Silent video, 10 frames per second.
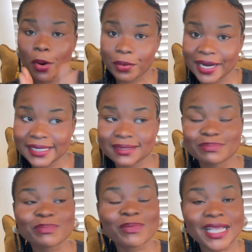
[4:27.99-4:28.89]
All right,
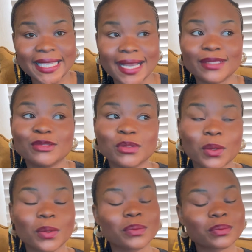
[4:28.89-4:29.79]
yeah.
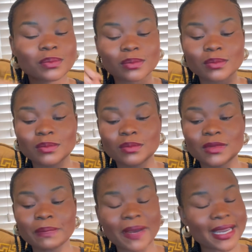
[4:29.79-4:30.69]
So
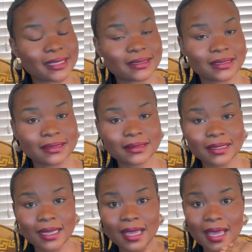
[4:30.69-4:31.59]
the marketing
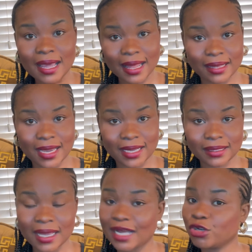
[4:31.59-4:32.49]

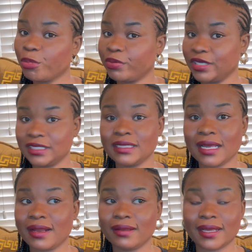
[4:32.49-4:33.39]
airline and the
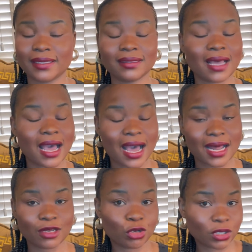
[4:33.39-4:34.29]
operating airline
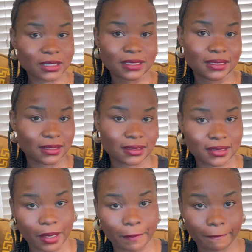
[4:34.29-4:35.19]
are not the same.